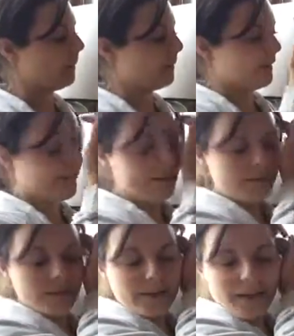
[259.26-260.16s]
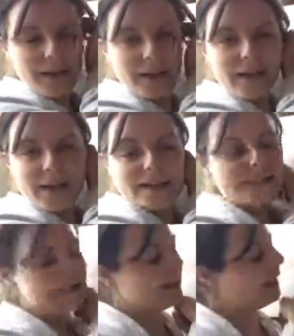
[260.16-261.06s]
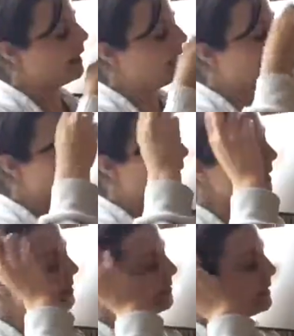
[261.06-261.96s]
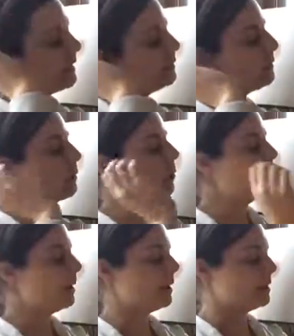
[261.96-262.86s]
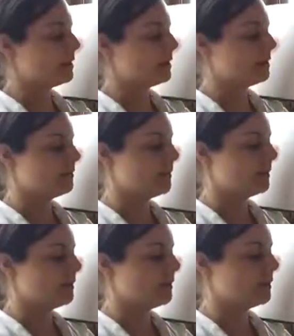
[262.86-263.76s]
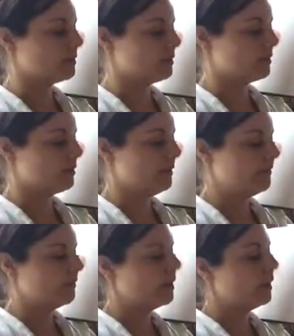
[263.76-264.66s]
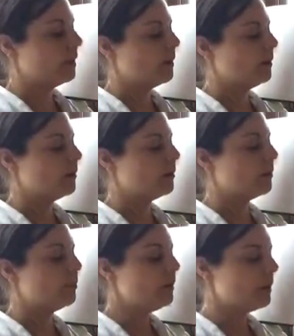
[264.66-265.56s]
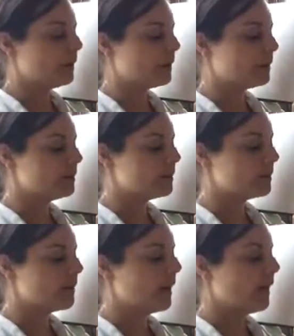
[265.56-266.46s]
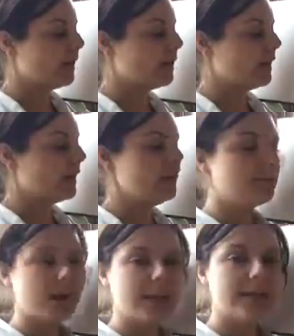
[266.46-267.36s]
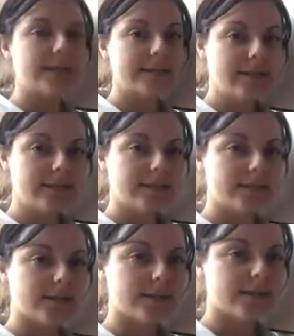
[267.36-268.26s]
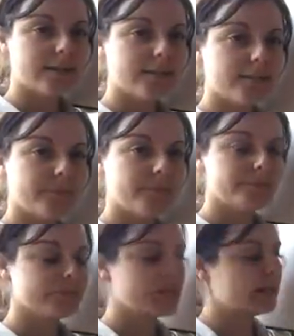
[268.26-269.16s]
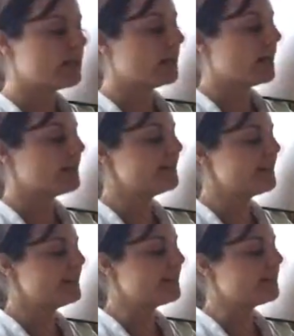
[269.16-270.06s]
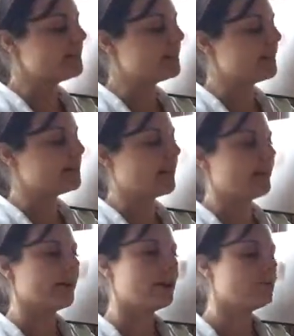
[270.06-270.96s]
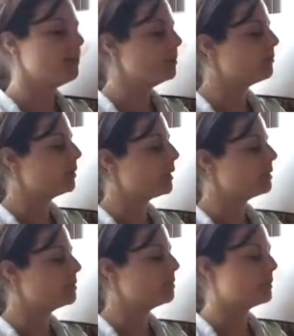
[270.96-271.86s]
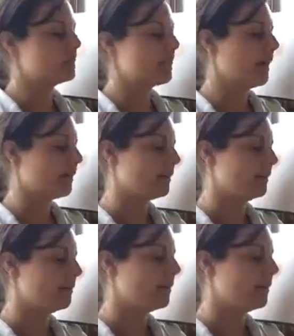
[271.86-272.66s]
Okay? And I read the words that are written in the story. But the words, they make sentences. And a sentence is like a group of words put together.